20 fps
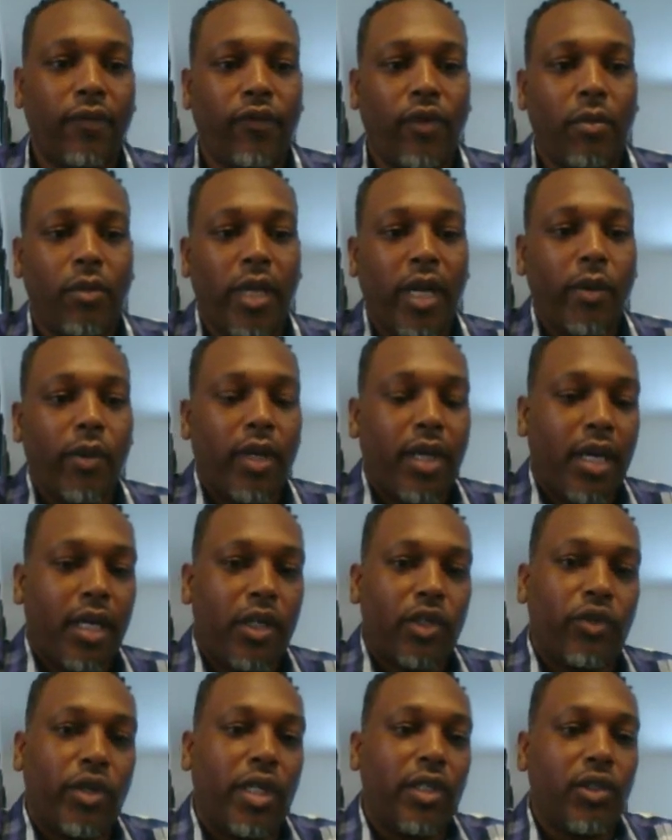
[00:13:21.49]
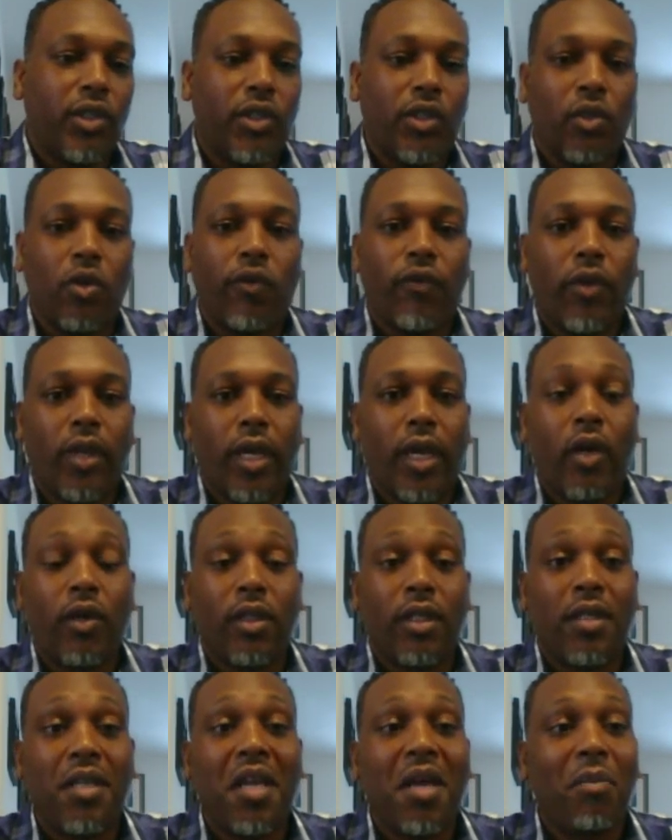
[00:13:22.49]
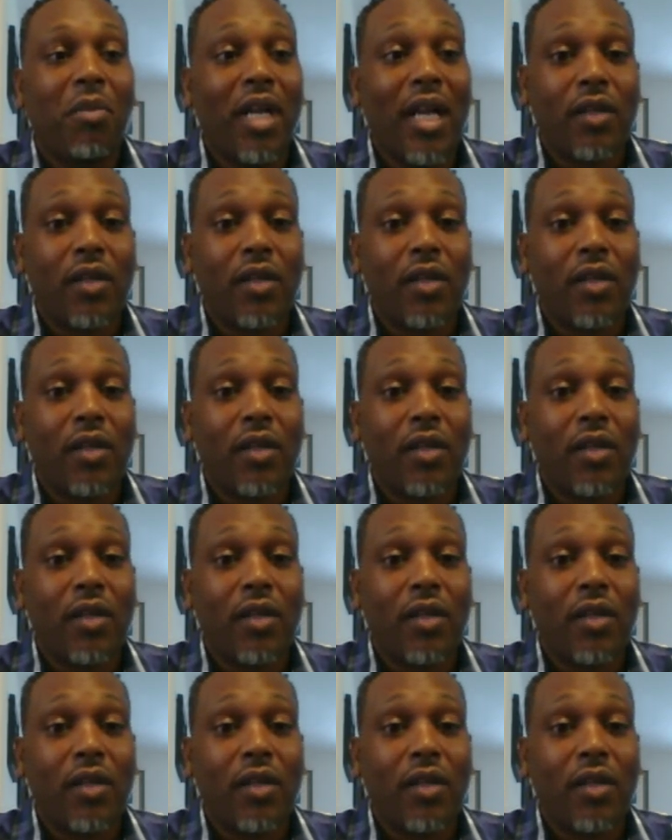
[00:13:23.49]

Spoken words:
and from there we kind of transitioned over to Elkton.